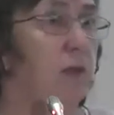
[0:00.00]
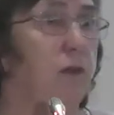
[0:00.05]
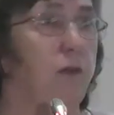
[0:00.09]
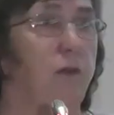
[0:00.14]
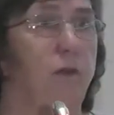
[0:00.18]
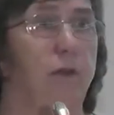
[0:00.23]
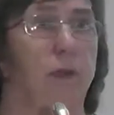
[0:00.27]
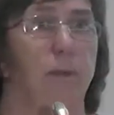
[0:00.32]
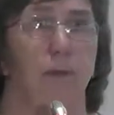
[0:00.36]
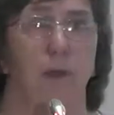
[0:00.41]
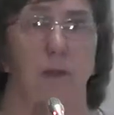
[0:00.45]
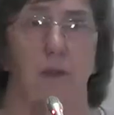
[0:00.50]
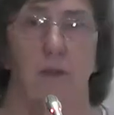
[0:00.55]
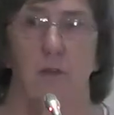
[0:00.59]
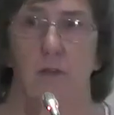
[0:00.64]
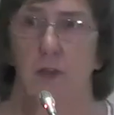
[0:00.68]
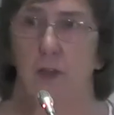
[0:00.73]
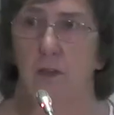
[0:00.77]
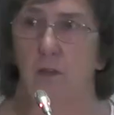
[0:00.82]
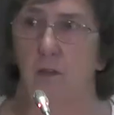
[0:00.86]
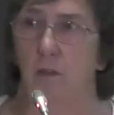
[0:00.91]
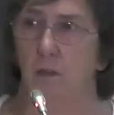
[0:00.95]
doing
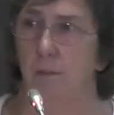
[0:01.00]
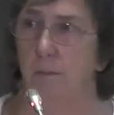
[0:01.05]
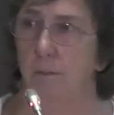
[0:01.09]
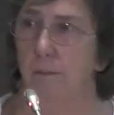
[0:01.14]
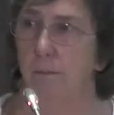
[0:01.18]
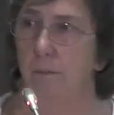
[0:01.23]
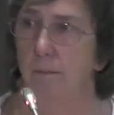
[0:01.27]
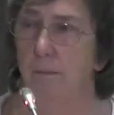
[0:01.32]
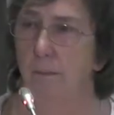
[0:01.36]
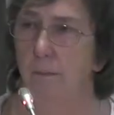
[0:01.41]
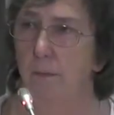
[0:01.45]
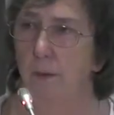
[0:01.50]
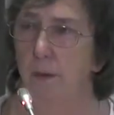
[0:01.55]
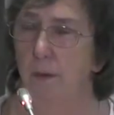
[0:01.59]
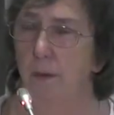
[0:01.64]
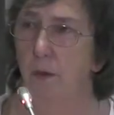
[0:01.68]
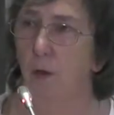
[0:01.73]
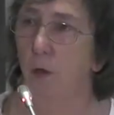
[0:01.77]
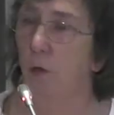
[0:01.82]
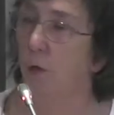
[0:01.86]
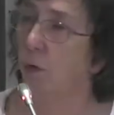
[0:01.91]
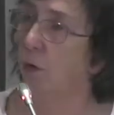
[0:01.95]
politics,
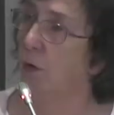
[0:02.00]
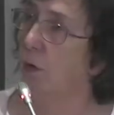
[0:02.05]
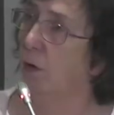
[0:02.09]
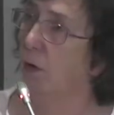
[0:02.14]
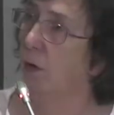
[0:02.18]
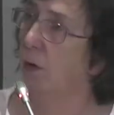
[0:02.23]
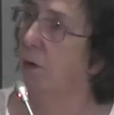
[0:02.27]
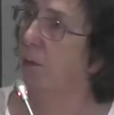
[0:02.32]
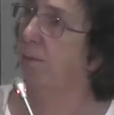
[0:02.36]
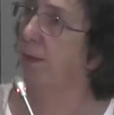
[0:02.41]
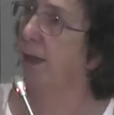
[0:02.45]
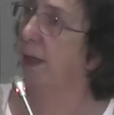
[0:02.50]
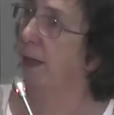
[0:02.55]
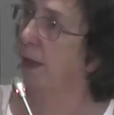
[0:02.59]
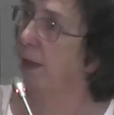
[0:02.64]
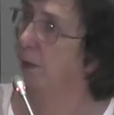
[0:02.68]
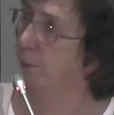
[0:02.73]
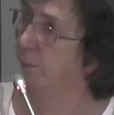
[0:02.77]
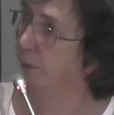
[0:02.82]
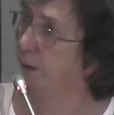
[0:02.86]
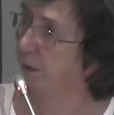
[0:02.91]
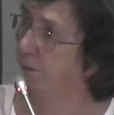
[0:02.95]
or by
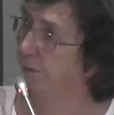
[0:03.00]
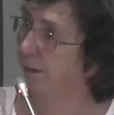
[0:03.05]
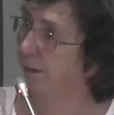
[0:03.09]
helping